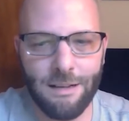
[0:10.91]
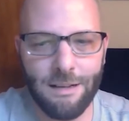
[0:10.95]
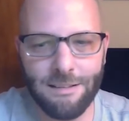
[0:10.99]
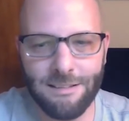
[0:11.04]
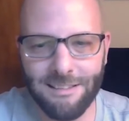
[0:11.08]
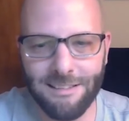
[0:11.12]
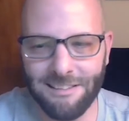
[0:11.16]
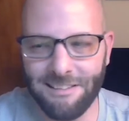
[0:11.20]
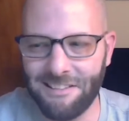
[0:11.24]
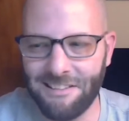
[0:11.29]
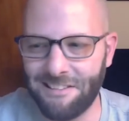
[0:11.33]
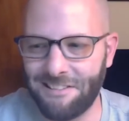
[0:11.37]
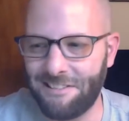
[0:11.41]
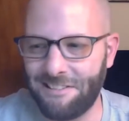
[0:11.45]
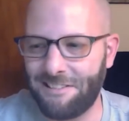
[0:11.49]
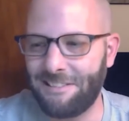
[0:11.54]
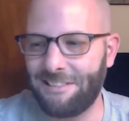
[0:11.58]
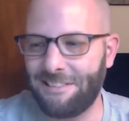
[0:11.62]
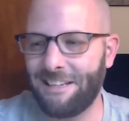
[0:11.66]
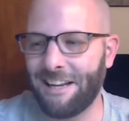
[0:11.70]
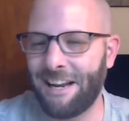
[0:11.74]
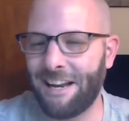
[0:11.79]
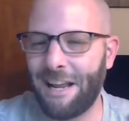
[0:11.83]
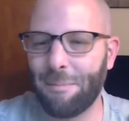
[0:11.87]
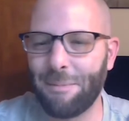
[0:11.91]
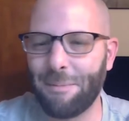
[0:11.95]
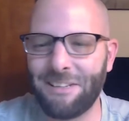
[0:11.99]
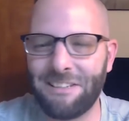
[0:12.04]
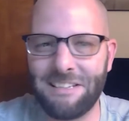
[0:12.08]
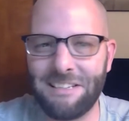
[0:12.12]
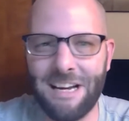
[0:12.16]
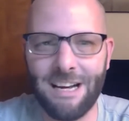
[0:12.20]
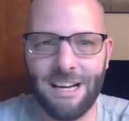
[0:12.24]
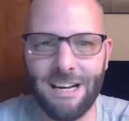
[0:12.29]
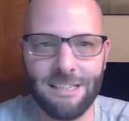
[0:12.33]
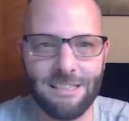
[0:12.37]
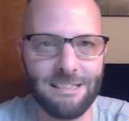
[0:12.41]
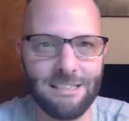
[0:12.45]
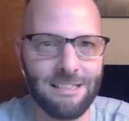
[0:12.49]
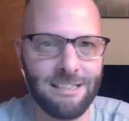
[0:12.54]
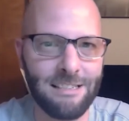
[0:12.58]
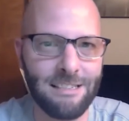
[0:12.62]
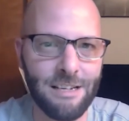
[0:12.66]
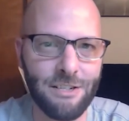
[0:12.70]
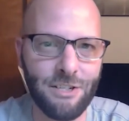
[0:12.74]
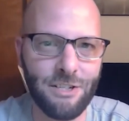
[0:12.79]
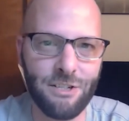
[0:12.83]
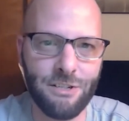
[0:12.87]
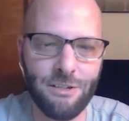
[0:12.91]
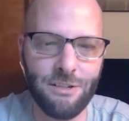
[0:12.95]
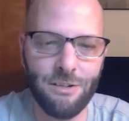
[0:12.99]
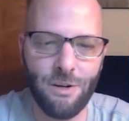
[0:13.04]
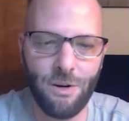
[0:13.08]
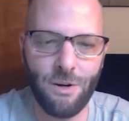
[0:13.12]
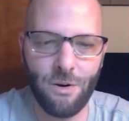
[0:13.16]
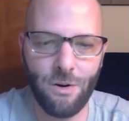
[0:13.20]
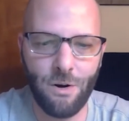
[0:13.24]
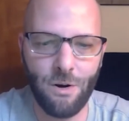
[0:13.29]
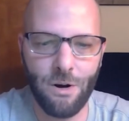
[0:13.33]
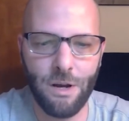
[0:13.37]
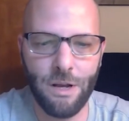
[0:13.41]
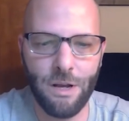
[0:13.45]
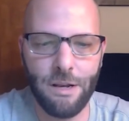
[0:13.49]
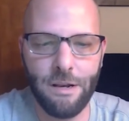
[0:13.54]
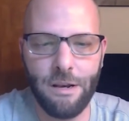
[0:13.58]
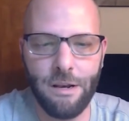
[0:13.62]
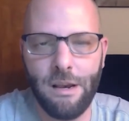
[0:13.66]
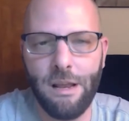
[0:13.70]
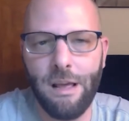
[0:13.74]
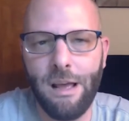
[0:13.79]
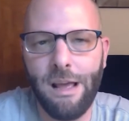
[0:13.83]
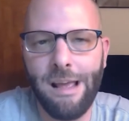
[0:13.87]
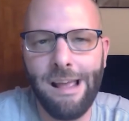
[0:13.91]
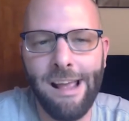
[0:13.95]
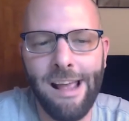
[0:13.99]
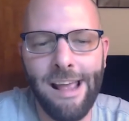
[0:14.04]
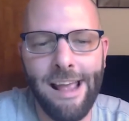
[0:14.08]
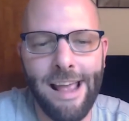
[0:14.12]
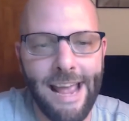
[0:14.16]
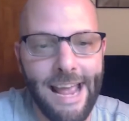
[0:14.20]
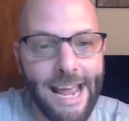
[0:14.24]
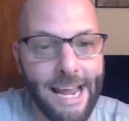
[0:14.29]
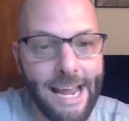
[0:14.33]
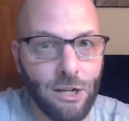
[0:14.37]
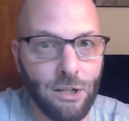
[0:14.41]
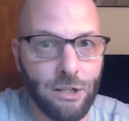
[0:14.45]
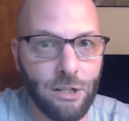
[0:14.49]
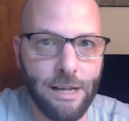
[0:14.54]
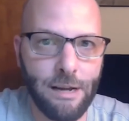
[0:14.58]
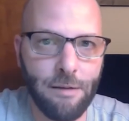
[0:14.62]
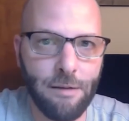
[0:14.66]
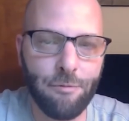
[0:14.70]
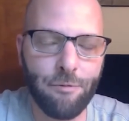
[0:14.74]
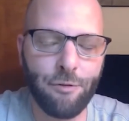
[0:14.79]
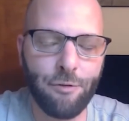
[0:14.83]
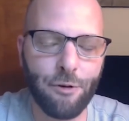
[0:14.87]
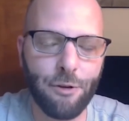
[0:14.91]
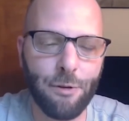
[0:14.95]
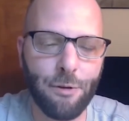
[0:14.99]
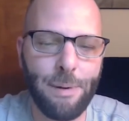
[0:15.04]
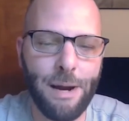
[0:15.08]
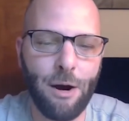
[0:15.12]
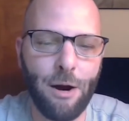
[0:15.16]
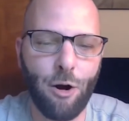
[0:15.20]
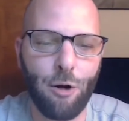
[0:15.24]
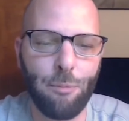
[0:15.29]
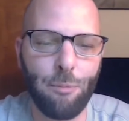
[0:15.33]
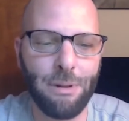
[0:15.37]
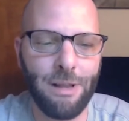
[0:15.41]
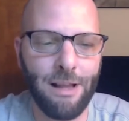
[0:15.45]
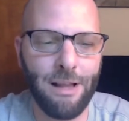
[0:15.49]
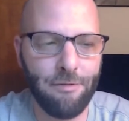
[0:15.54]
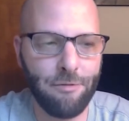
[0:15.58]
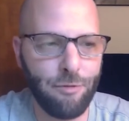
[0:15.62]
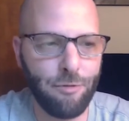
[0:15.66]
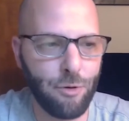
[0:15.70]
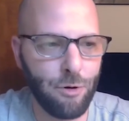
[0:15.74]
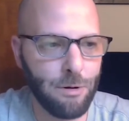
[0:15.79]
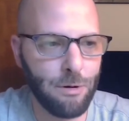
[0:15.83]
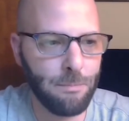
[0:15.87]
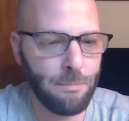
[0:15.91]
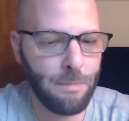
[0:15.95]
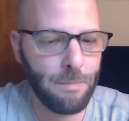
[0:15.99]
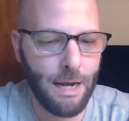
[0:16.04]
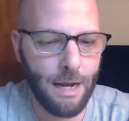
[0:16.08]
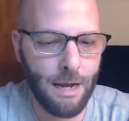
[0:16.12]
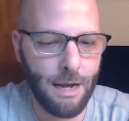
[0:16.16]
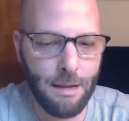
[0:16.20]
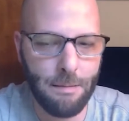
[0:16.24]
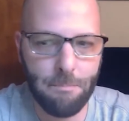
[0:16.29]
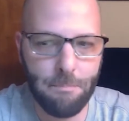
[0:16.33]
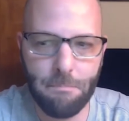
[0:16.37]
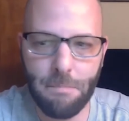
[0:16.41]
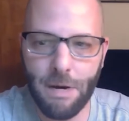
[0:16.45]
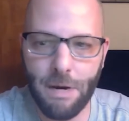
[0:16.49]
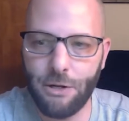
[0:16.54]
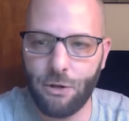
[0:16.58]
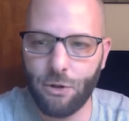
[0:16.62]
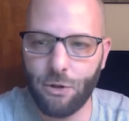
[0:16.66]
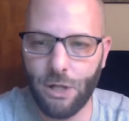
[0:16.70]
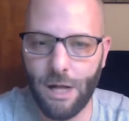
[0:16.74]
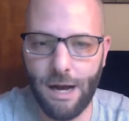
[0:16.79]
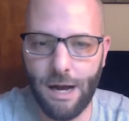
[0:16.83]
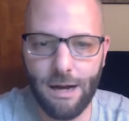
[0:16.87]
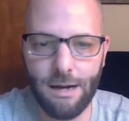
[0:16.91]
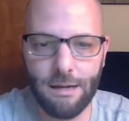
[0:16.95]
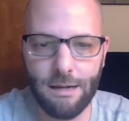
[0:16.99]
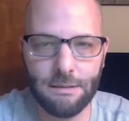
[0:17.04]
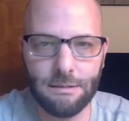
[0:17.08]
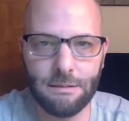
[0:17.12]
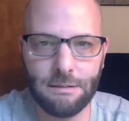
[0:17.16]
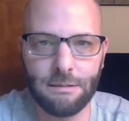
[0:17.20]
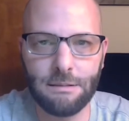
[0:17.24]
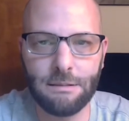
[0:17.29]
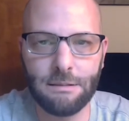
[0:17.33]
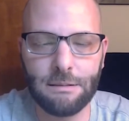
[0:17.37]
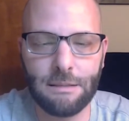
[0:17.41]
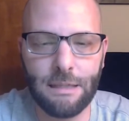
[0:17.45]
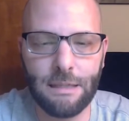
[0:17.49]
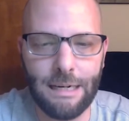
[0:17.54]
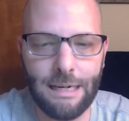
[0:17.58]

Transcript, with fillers: to this Dynamics Con session on ALM for the Power Platform. I'm Michael Ochs.